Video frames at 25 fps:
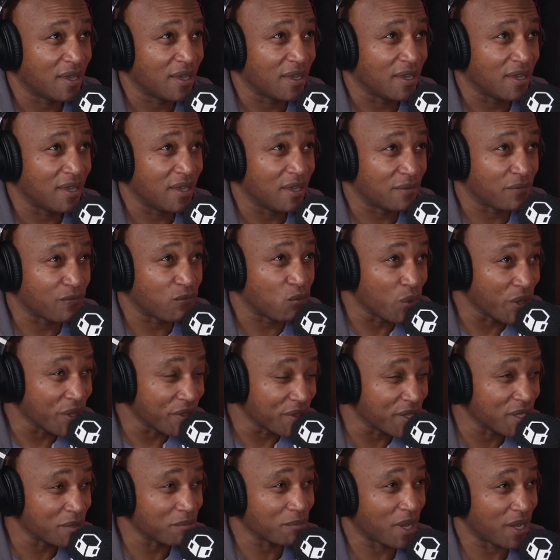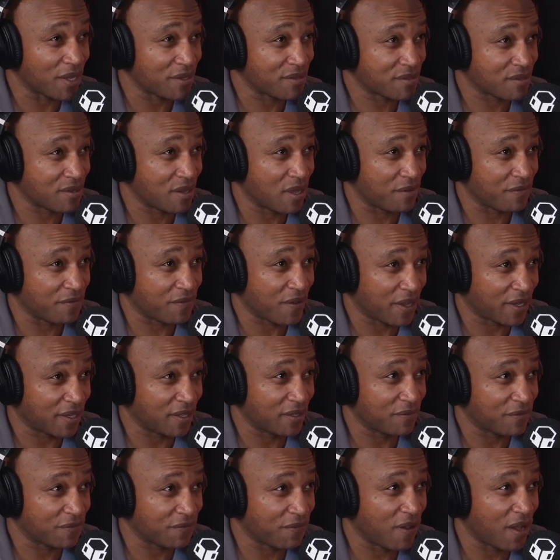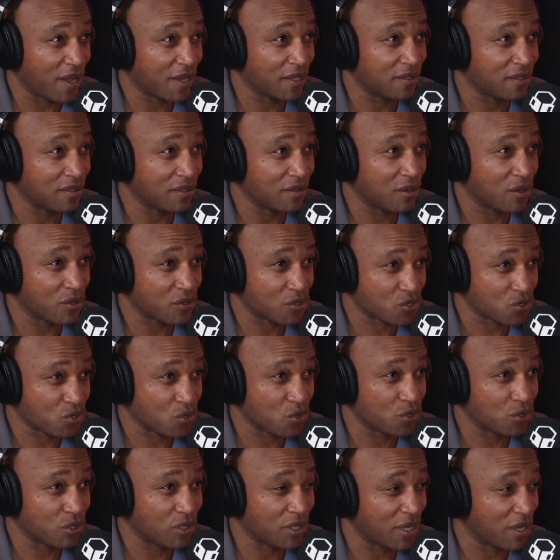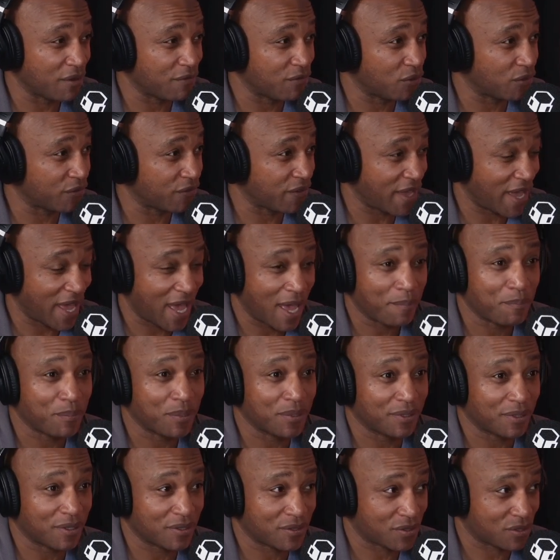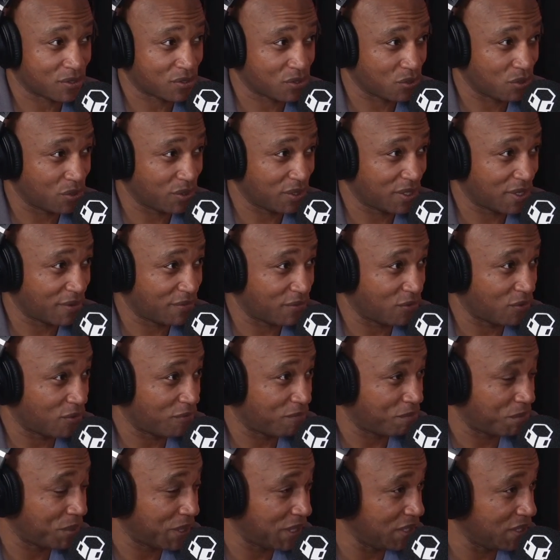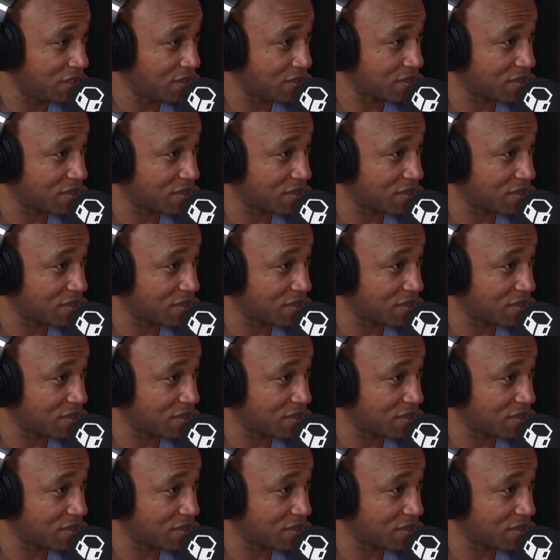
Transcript: if within myself I can find a certain level of happiness, a certain level of peace,